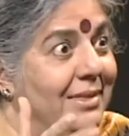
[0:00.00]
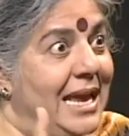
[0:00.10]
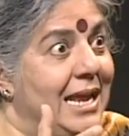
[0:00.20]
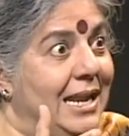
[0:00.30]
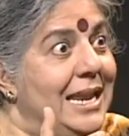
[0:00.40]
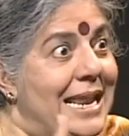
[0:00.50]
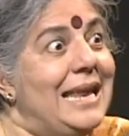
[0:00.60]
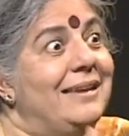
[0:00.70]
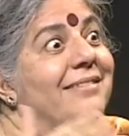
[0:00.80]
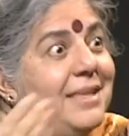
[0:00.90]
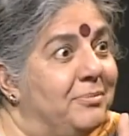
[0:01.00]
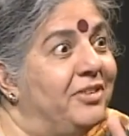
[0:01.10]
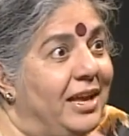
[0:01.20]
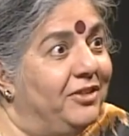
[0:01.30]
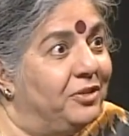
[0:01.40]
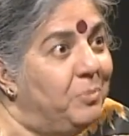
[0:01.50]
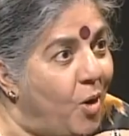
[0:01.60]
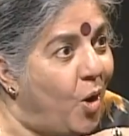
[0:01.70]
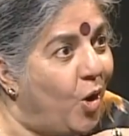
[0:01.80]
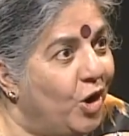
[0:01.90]
They lend themselves
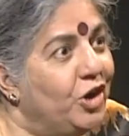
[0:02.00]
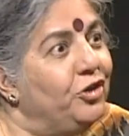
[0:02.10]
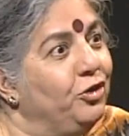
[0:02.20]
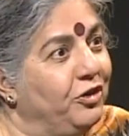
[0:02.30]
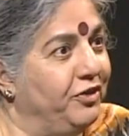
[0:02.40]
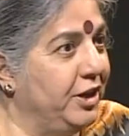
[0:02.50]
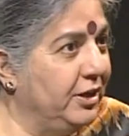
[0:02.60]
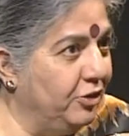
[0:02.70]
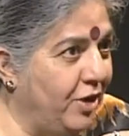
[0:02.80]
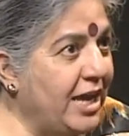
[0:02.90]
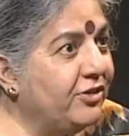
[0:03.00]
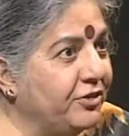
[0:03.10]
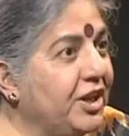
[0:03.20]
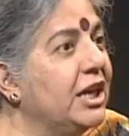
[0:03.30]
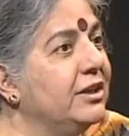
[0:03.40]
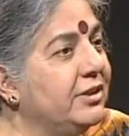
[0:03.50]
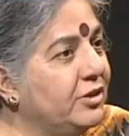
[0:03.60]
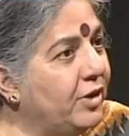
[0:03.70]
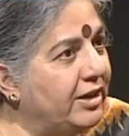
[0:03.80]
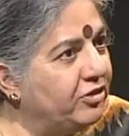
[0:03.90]
more to defending the rights of the earth
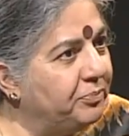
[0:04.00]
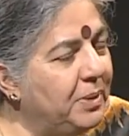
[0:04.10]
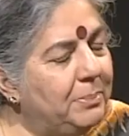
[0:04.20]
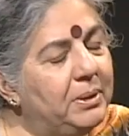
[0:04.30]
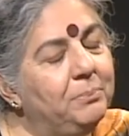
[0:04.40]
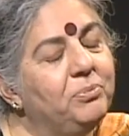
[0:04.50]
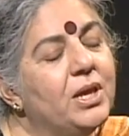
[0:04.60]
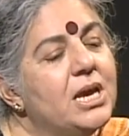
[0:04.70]
and the rights of people.